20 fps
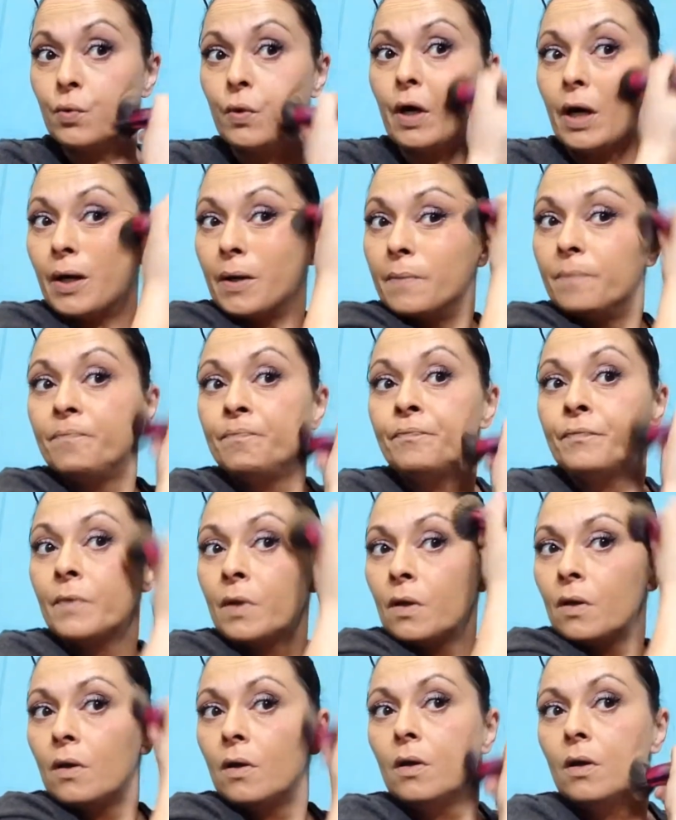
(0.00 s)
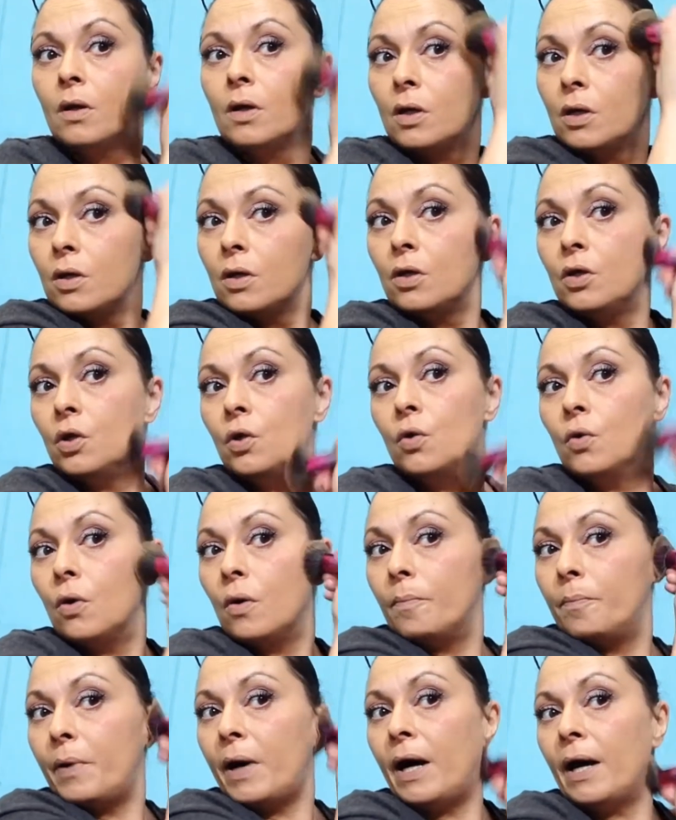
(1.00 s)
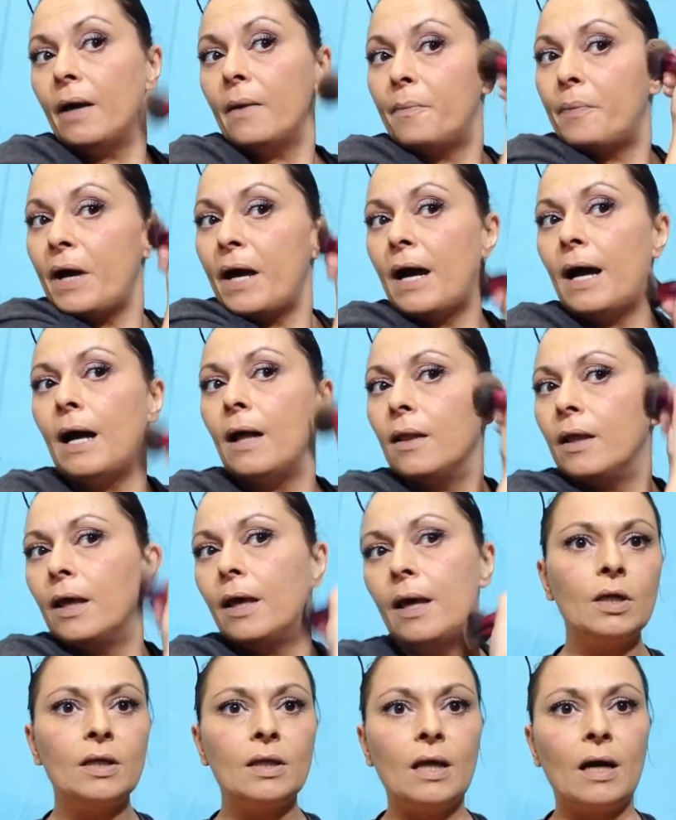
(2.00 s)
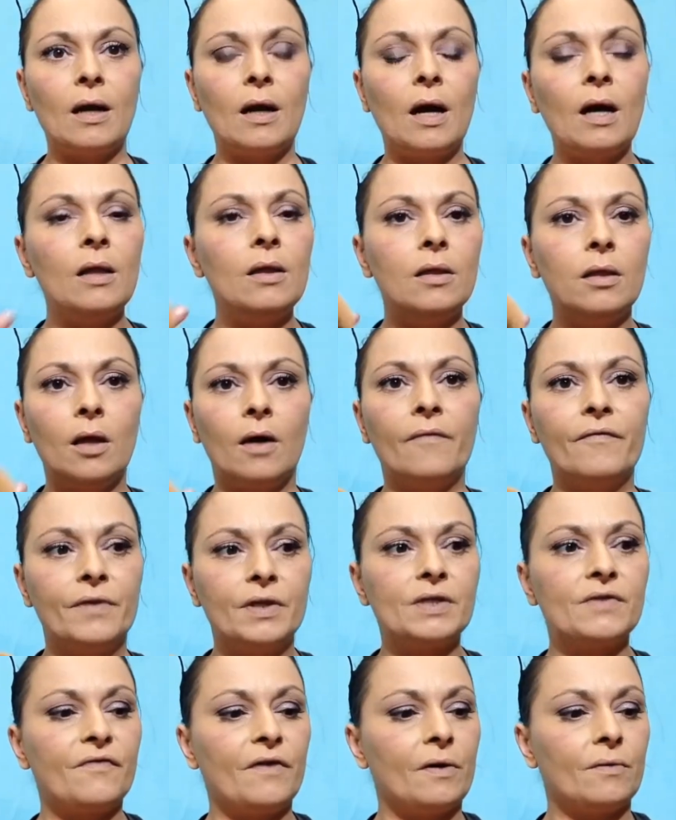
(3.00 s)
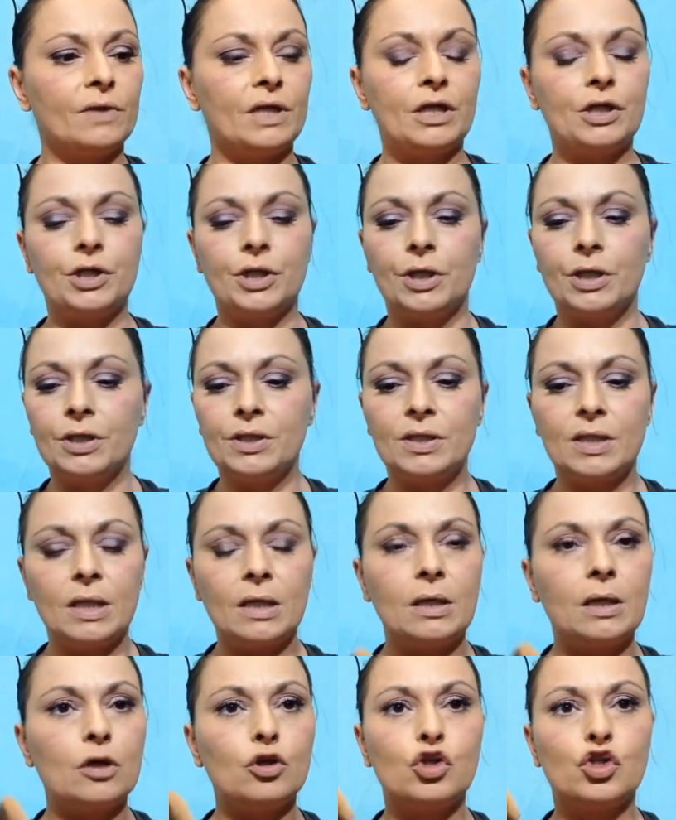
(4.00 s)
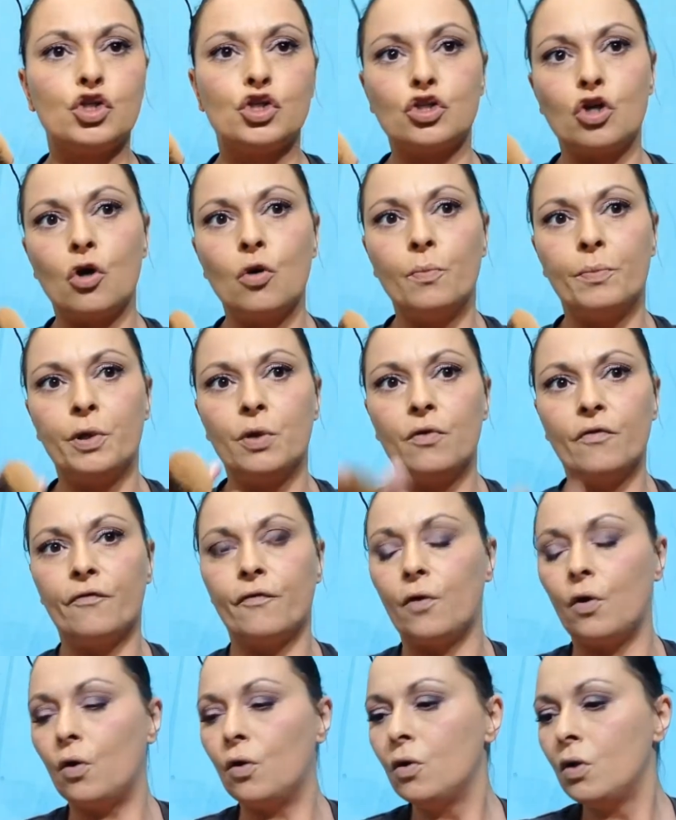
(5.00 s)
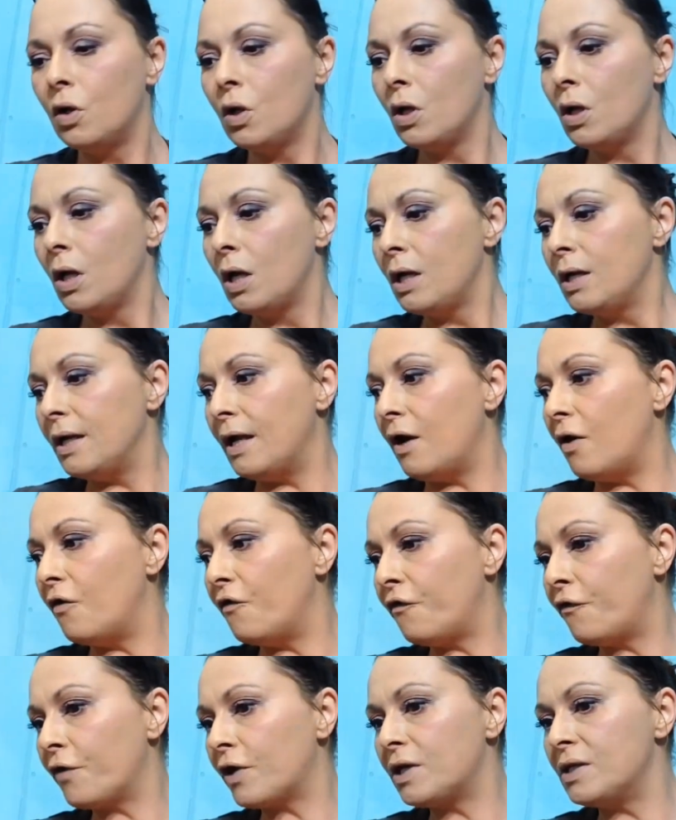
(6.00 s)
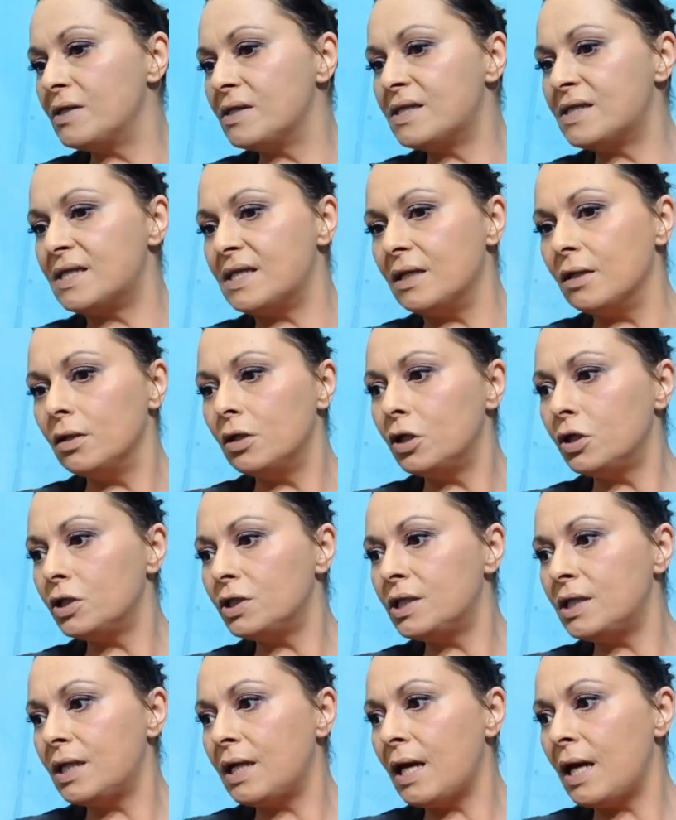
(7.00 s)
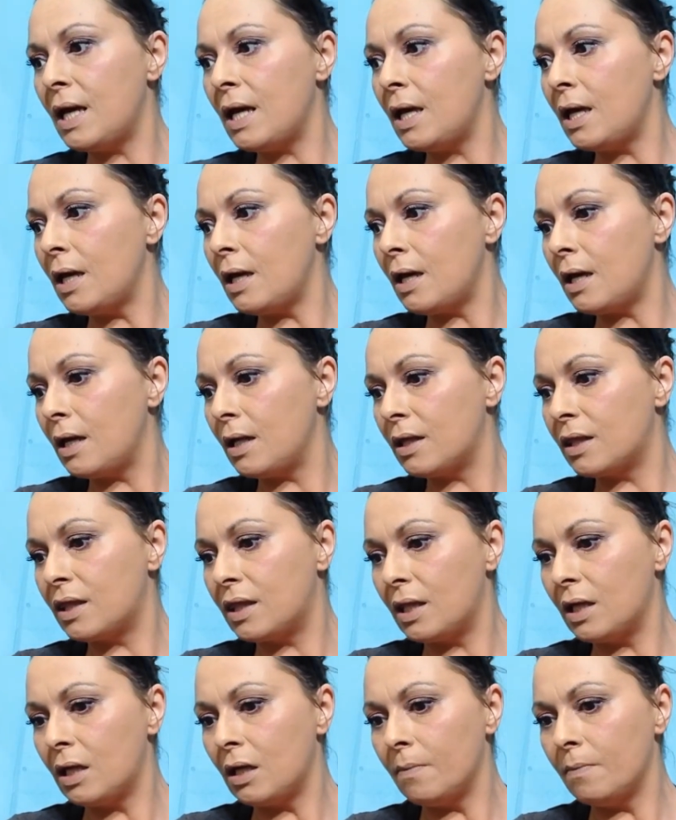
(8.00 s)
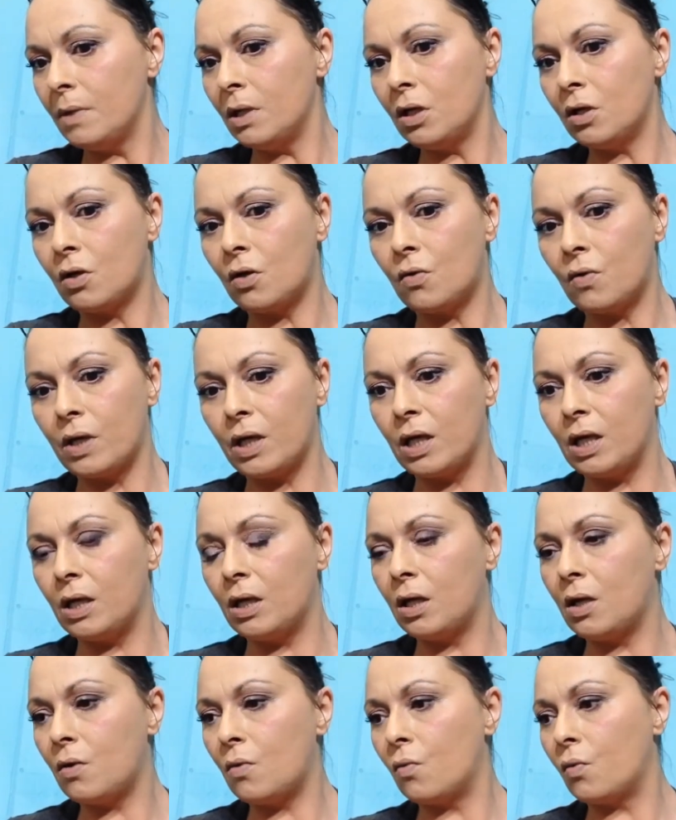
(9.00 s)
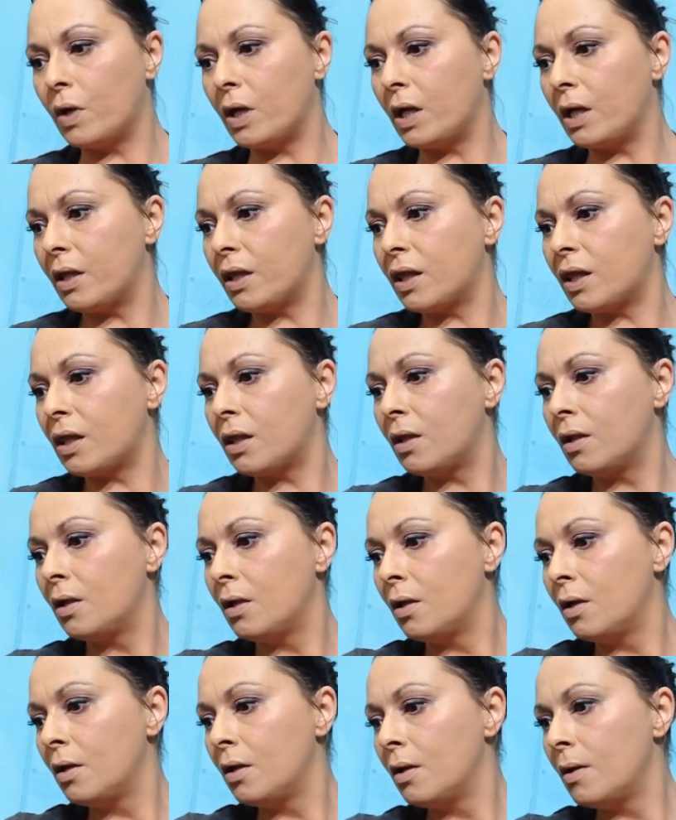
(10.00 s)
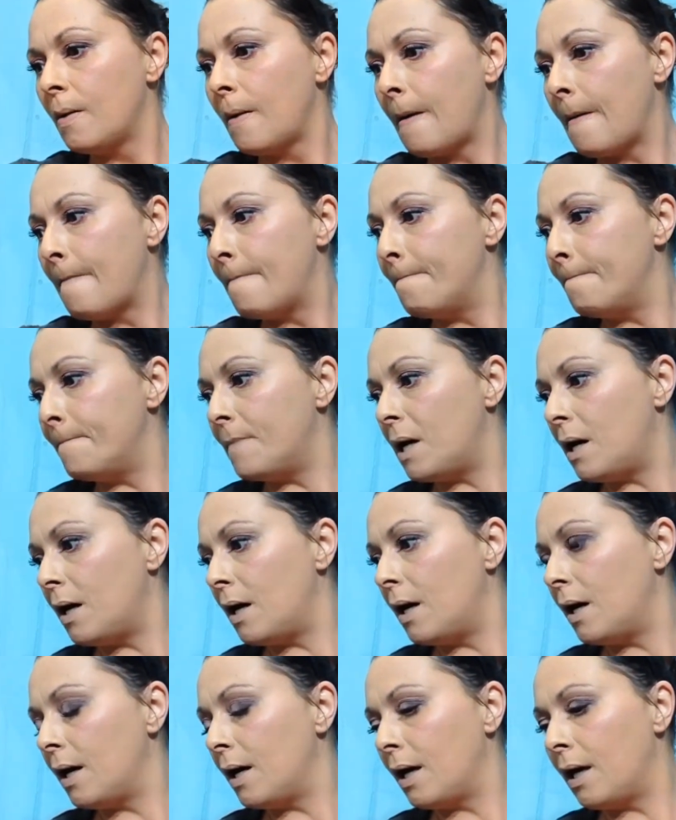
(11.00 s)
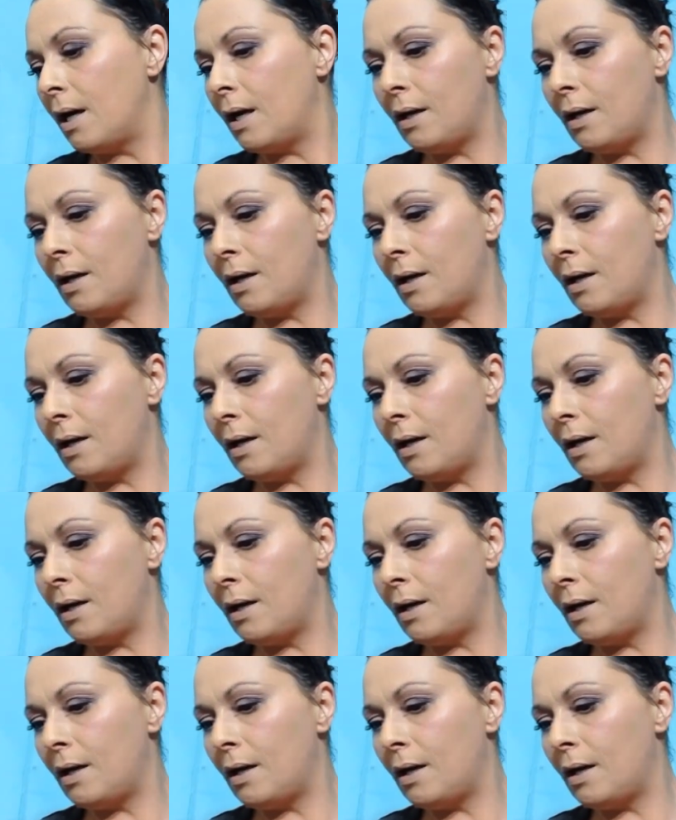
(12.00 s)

where you buy a palette. Look at that. I love this foundation. It's like so beautiful. Now for concealer today, I think I'm going to go in with my